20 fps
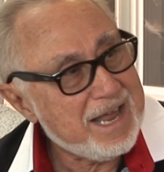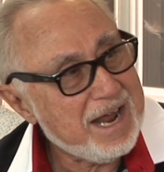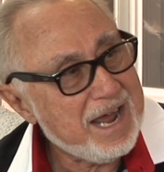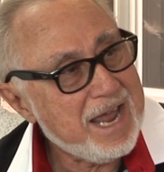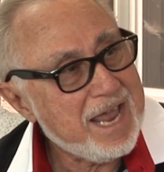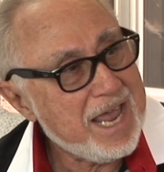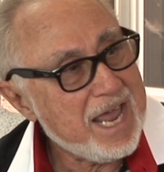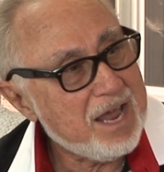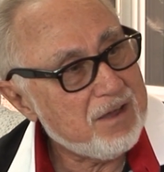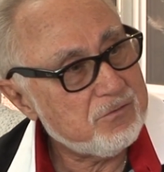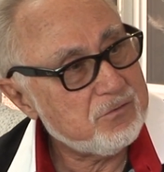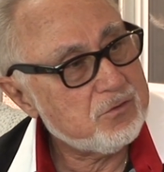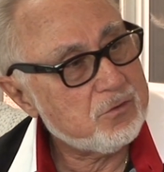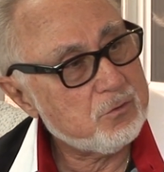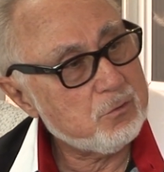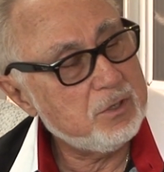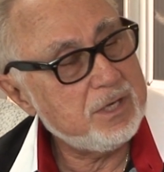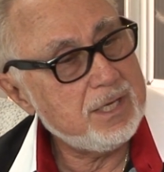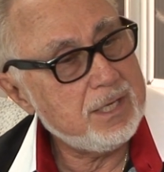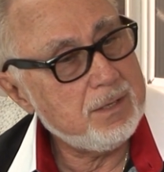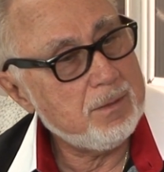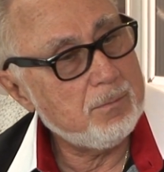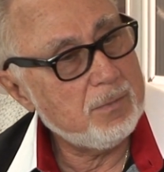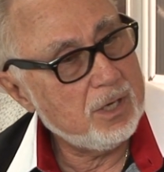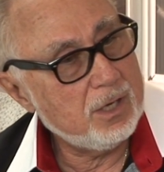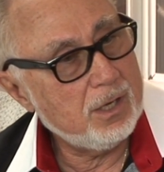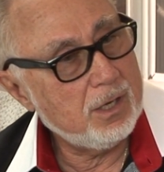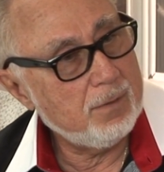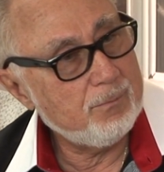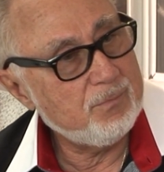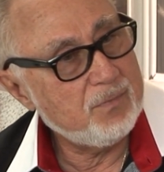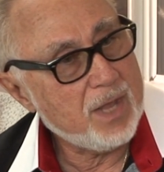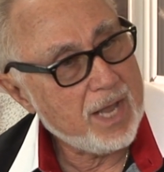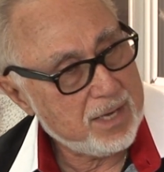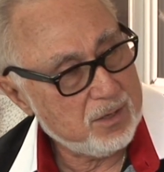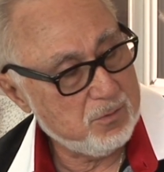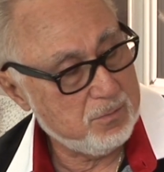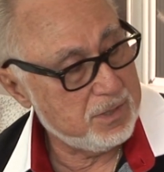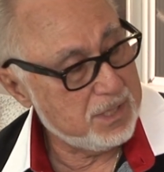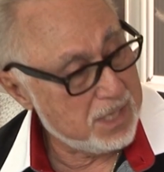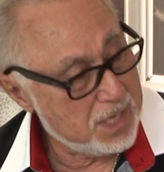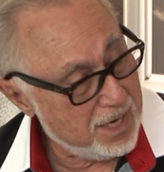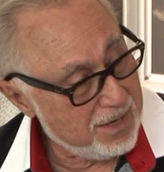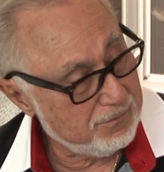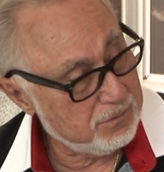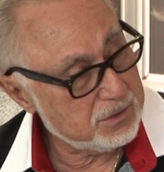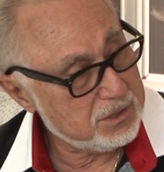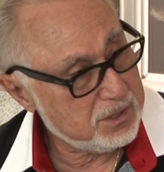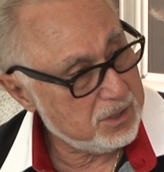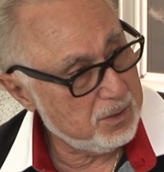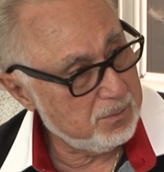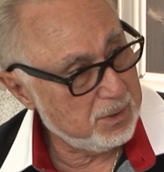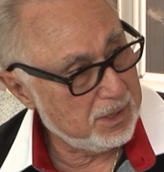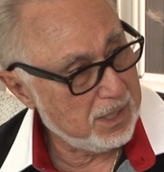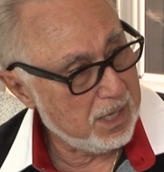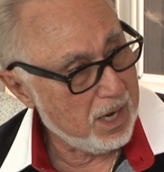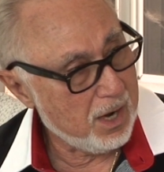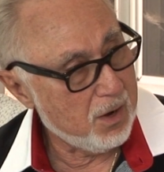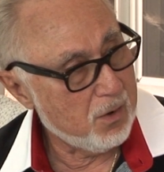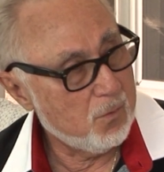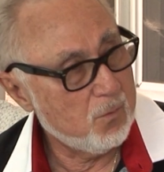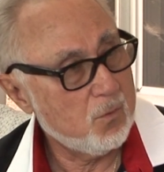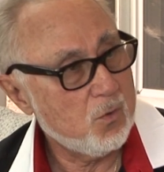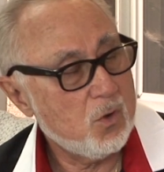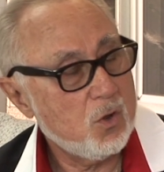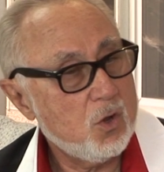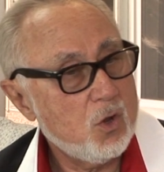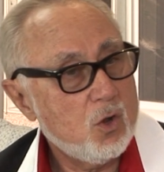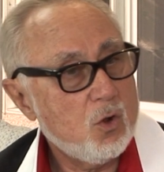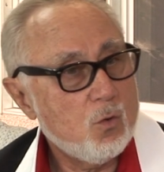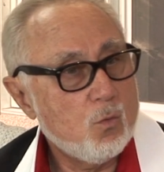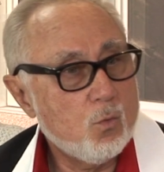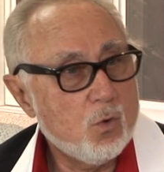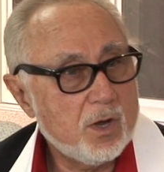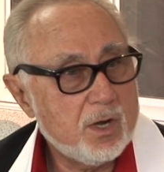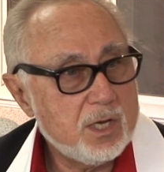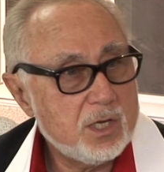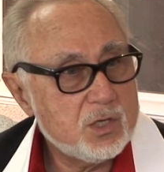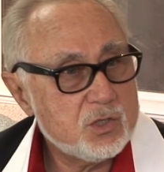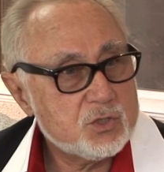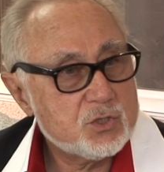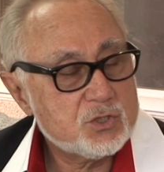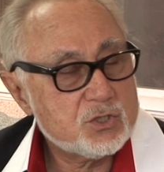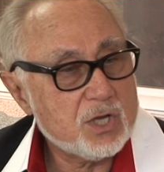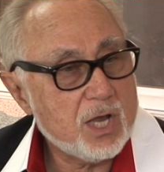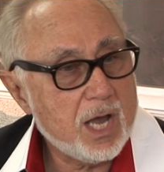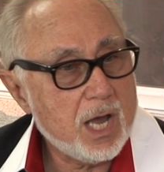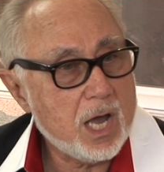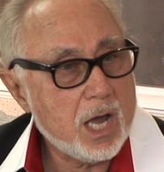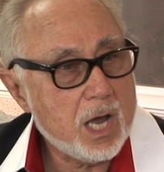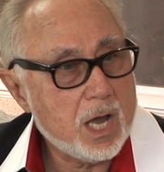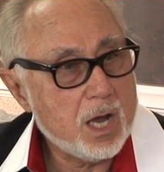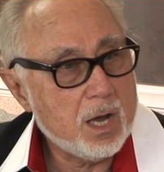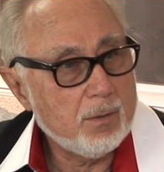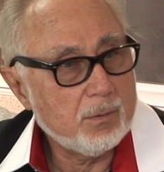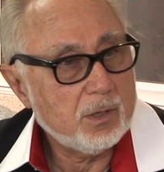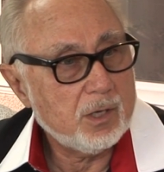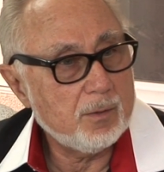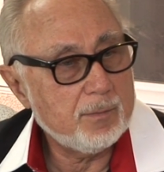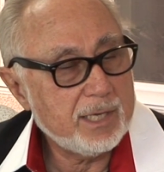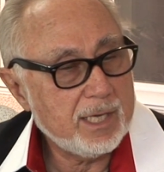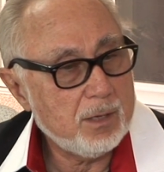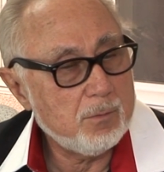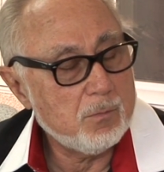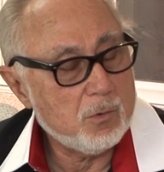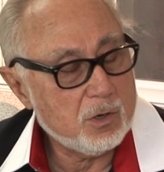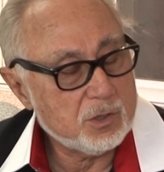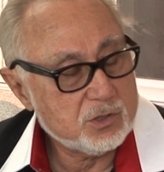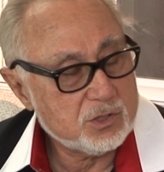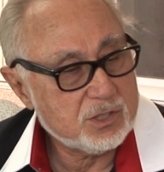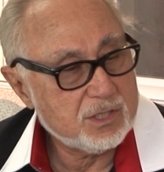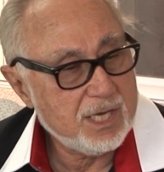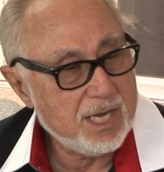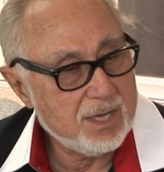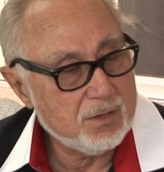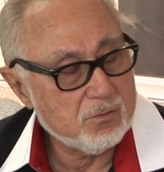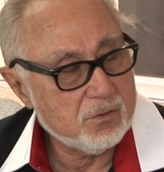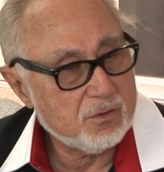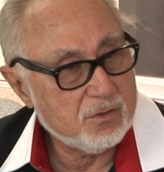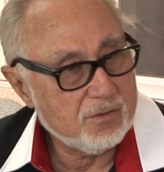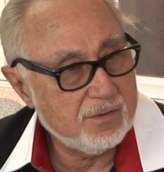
That, I have three Neiderman novels coming out. One is coming out March 10th.